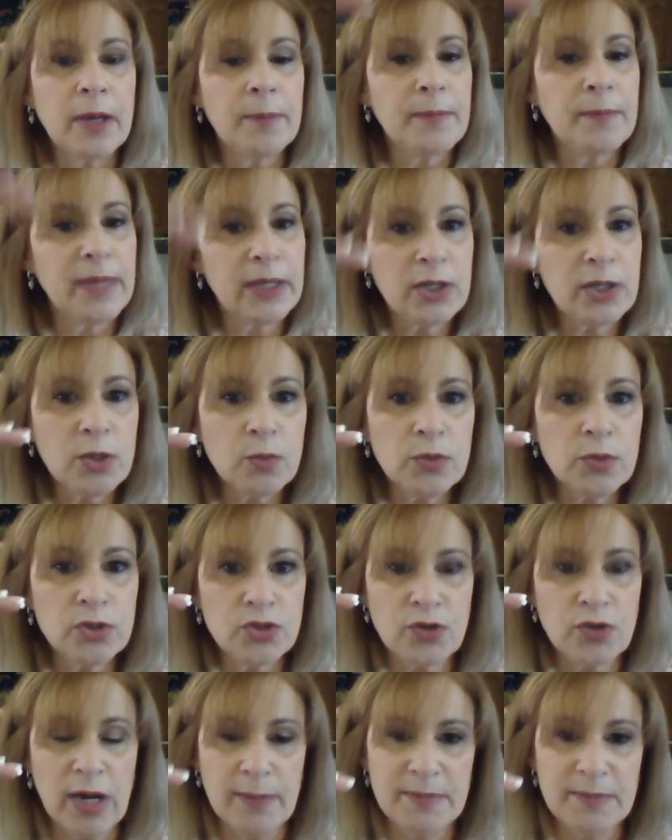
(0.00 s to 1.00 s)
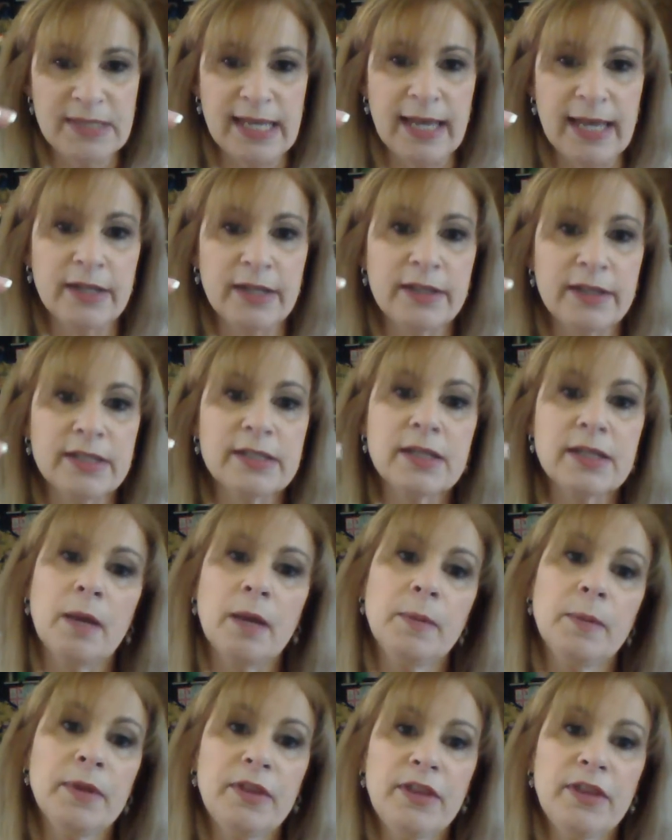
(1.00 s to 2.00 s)
a menu will drop down, and there's a
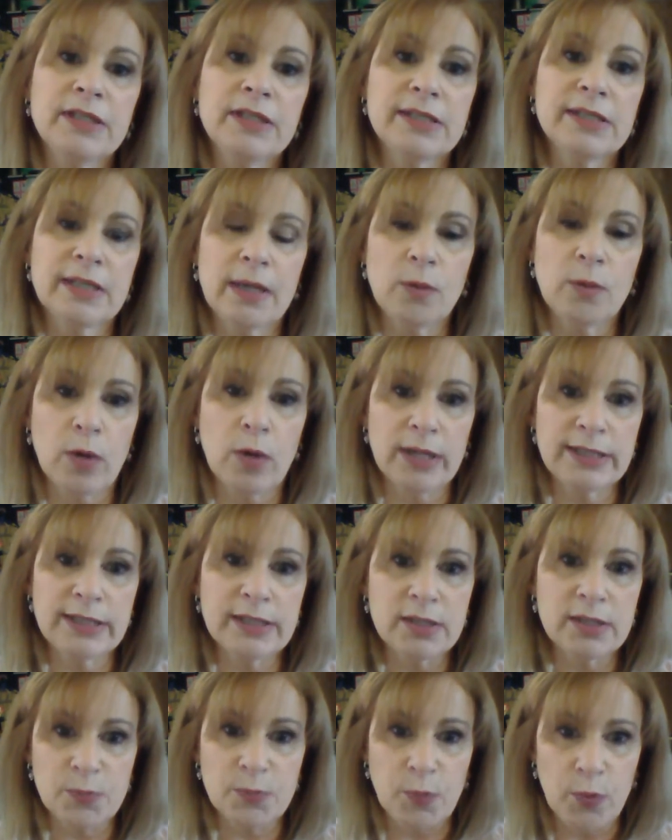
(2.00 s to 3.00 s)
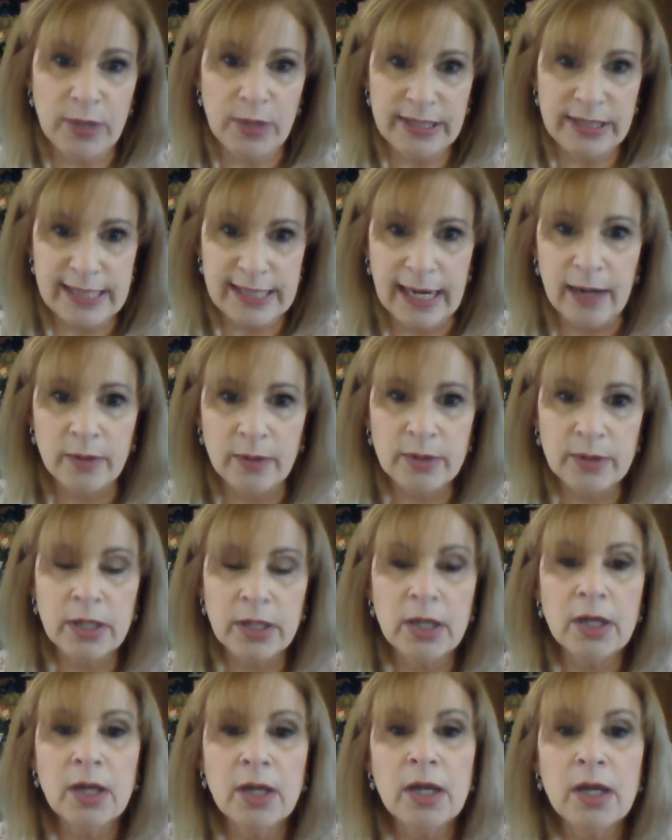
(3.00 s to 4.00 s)
couple of things that I wanted to point out.
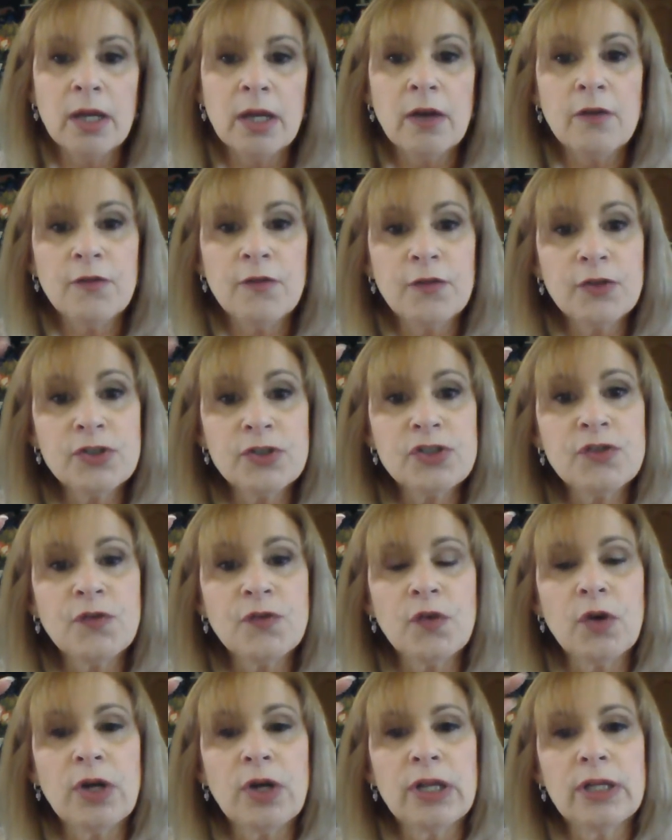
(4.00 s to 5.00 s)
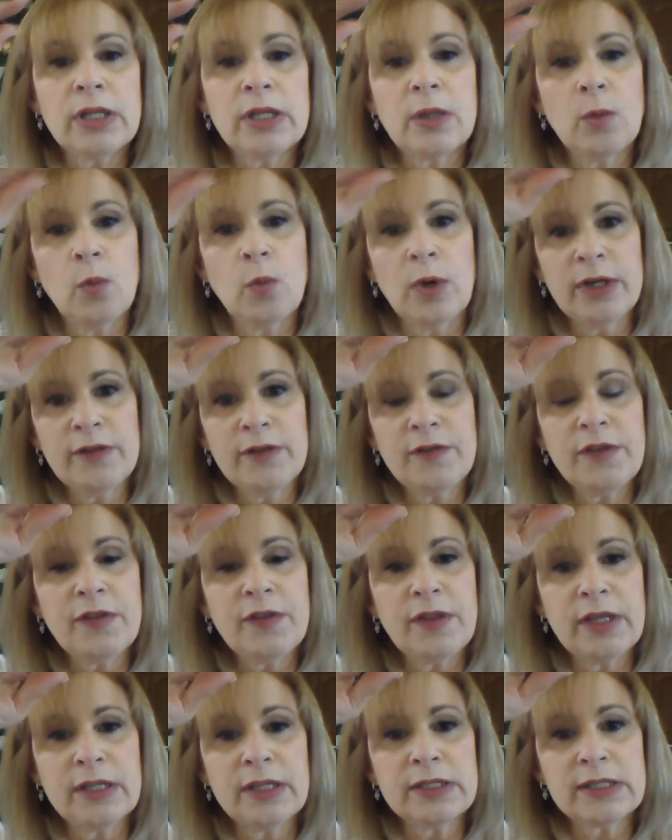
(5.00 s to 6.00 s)
First of all, one of the
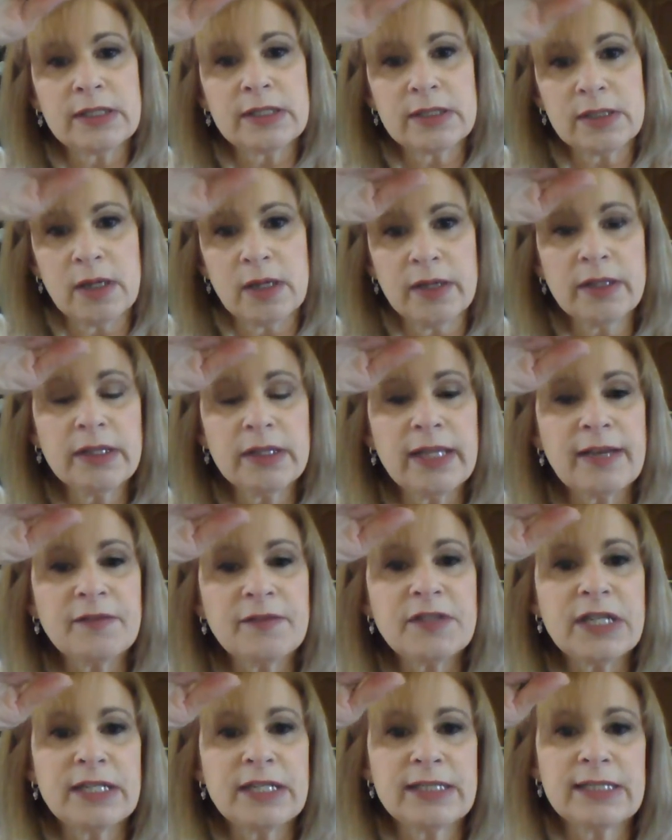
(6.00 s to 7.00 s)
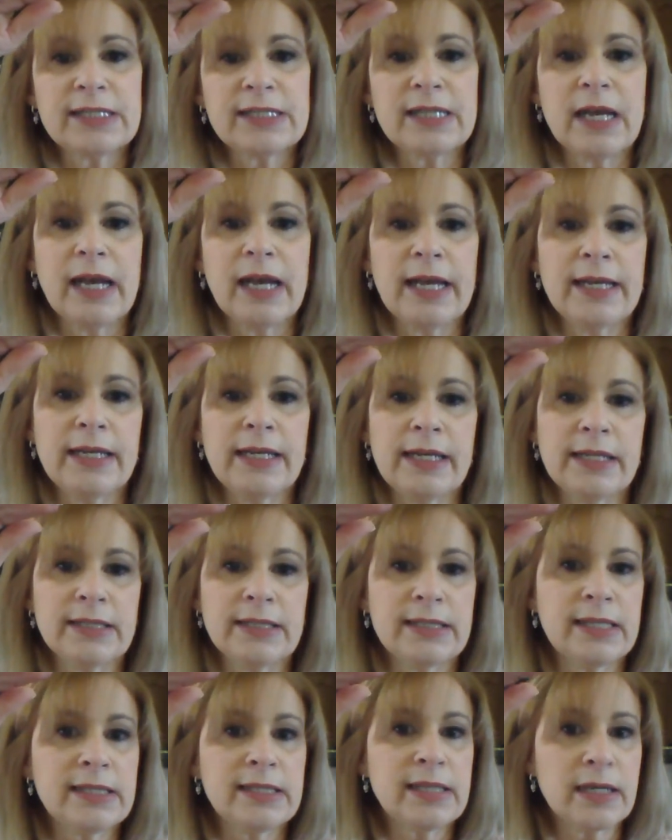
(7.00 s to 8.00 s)
things is on the left-hand side. It
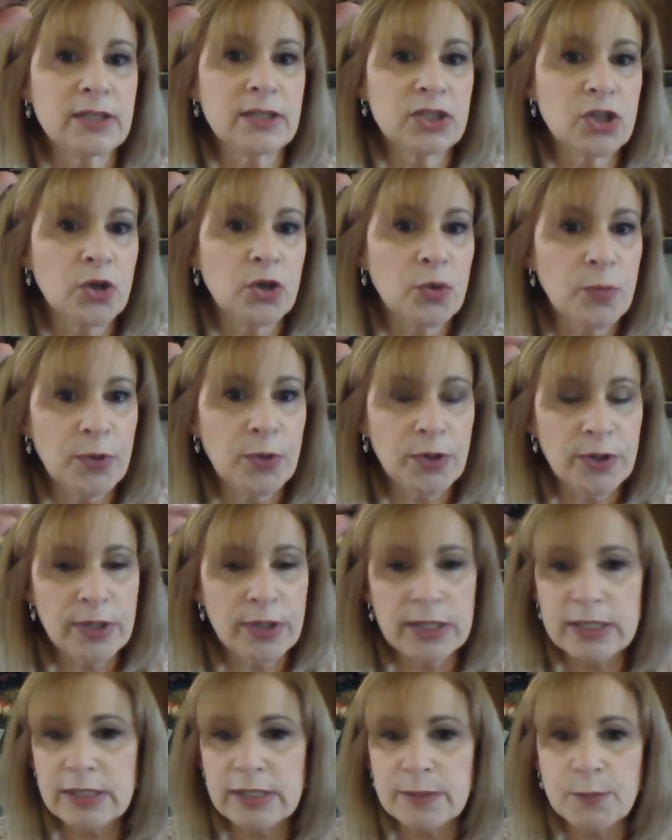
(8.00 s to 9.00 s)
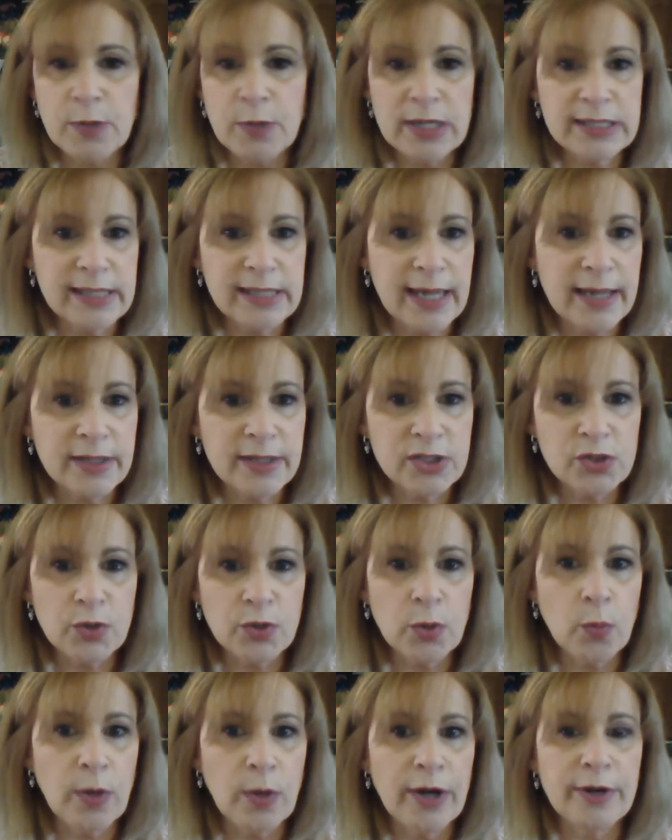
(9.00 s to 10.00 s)
says October is Breast Cancer
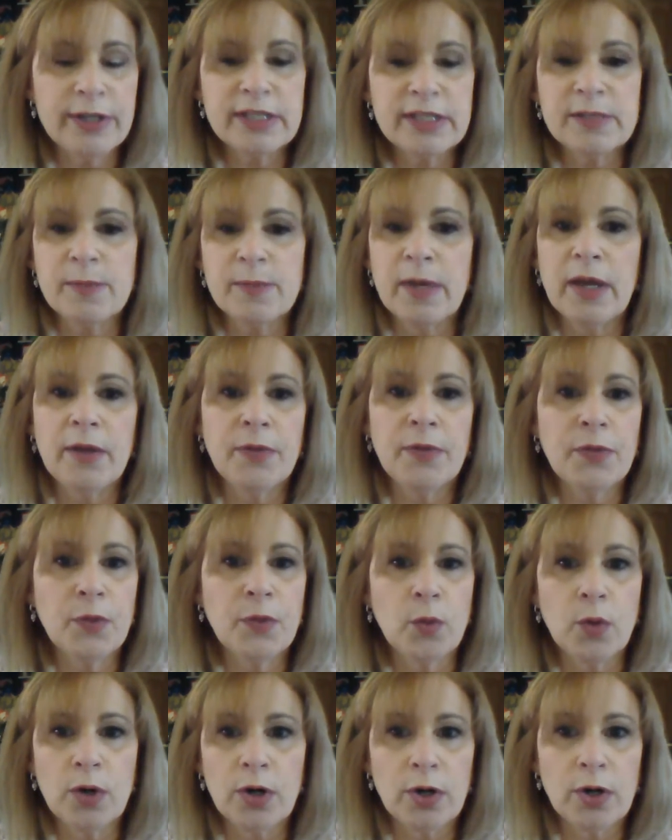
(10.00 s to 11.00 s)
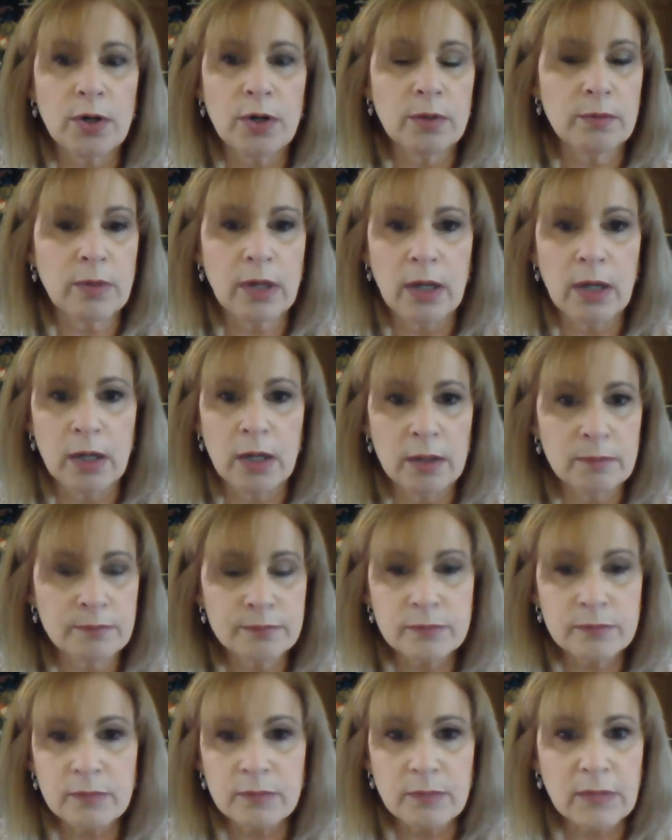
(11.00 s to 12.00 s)
Awareness Month, or
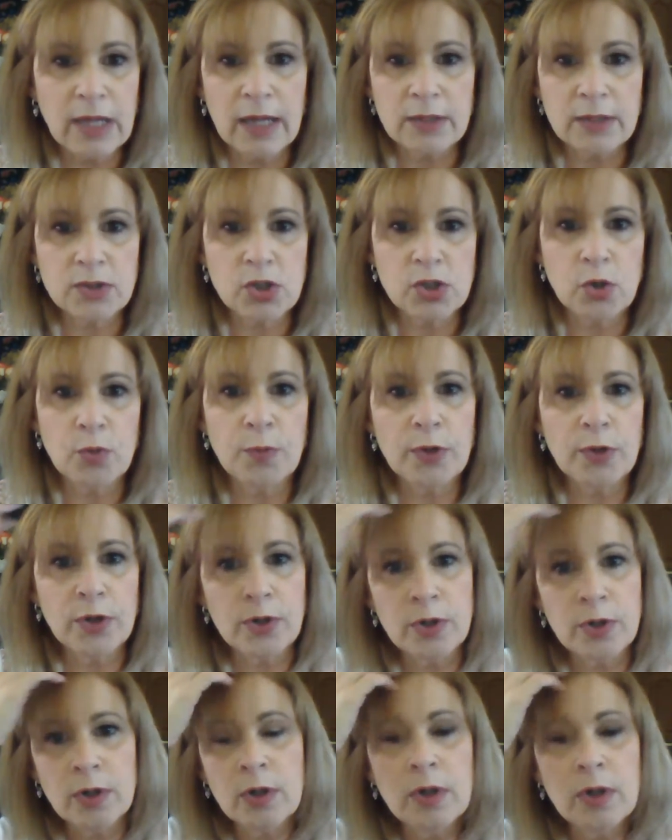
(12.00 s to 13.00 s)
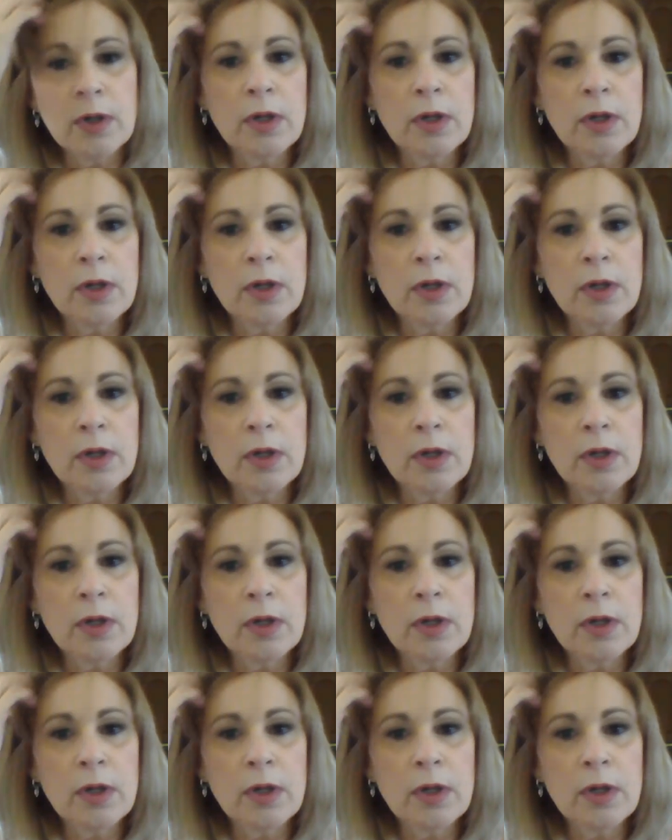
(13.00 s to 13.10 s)
October